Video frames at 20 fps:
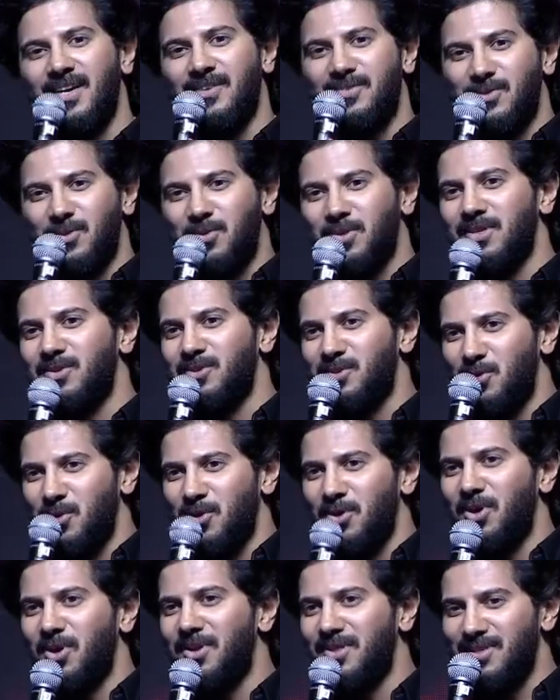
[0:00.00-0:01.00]
love story that was
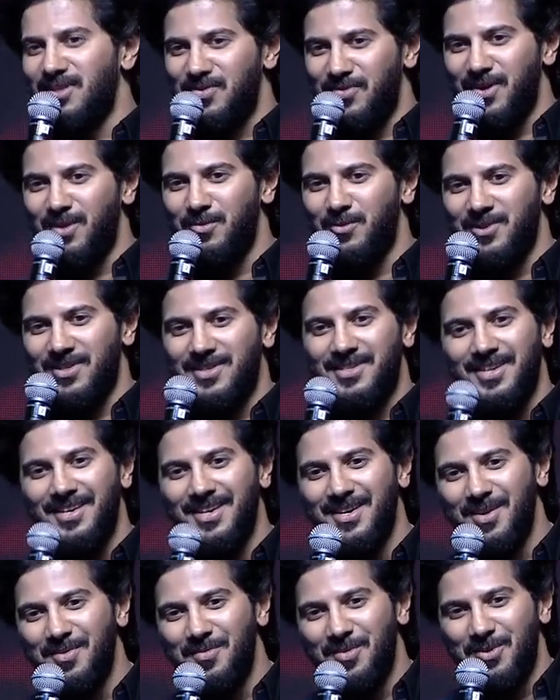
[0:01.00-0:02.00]
going on in this film was
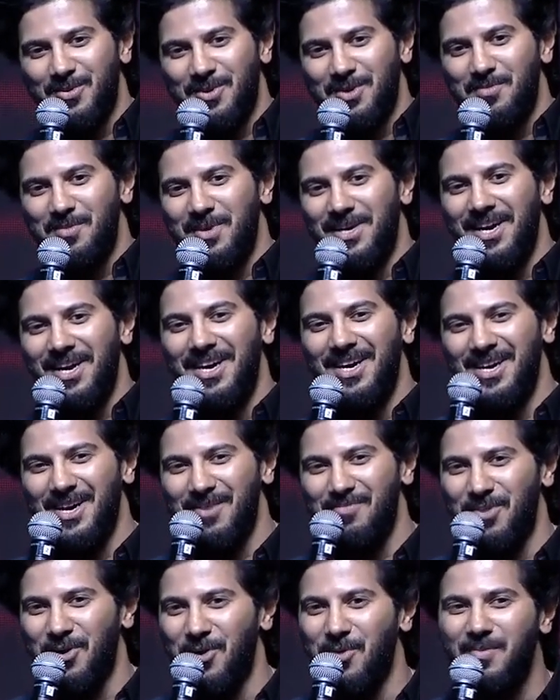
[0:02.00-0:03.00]
between me,
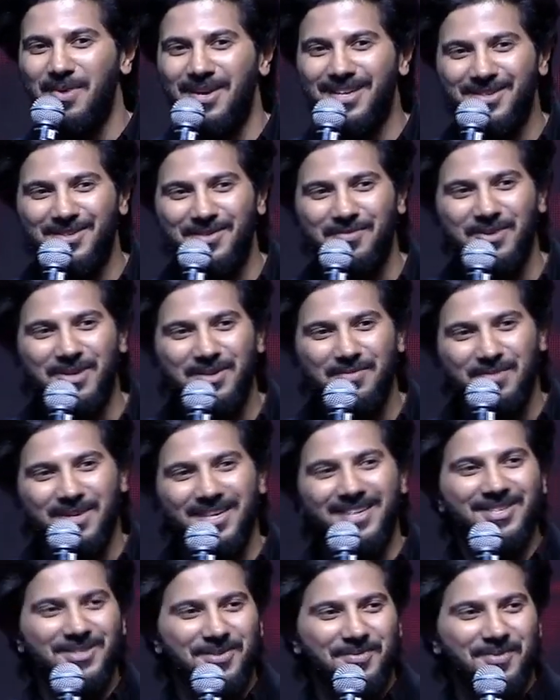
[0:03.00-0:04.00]
a bromance was between me and